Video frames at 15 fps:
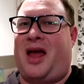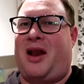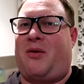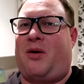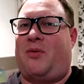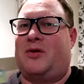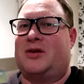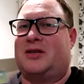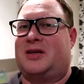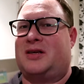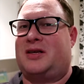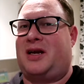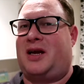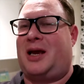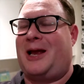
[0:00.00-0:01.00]
anyone wants to
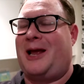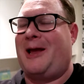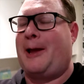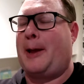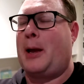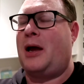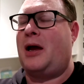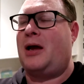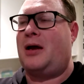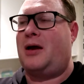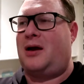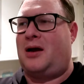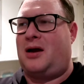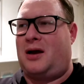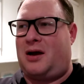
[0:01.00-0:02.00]
see,
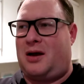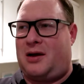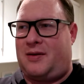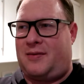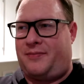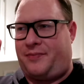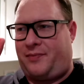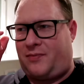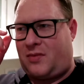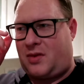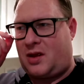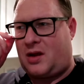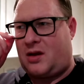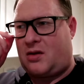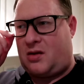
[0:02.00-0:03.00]

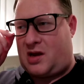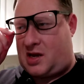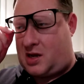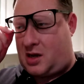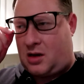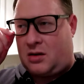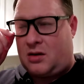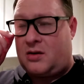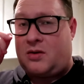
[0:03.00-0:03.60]
because he's a